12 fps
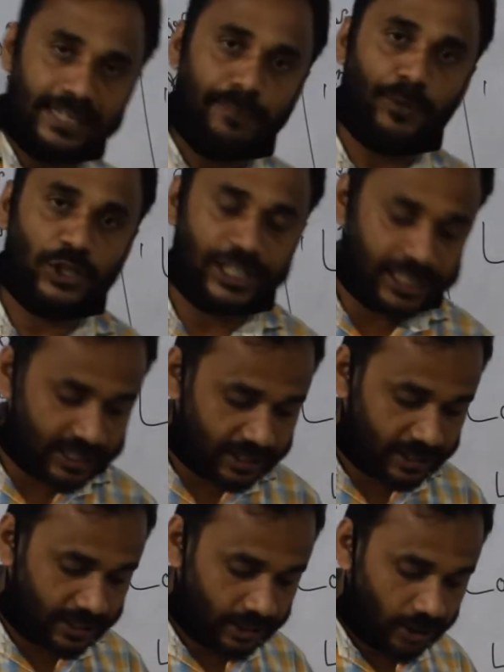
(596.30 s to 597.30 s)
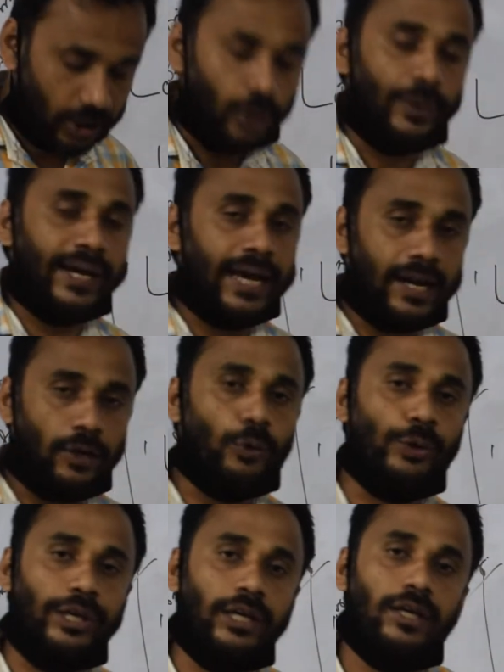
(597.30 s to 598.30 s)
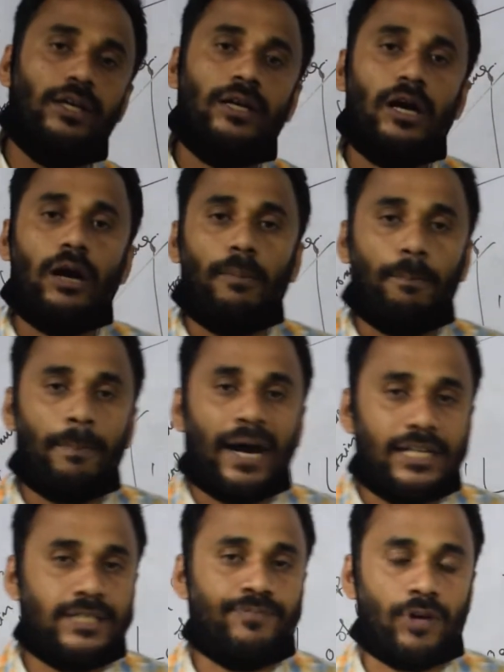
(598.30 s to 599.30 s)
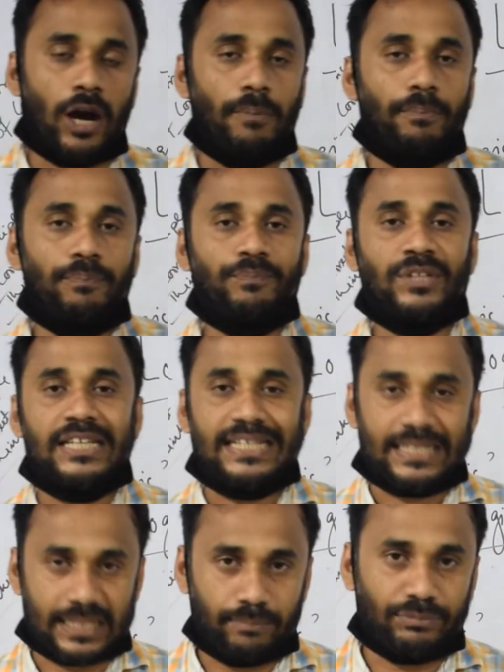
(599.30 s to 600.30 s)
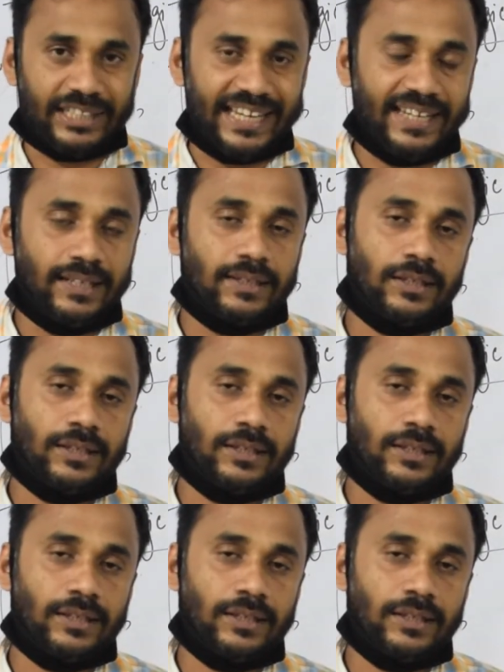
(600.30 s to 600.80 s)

process where we pass from something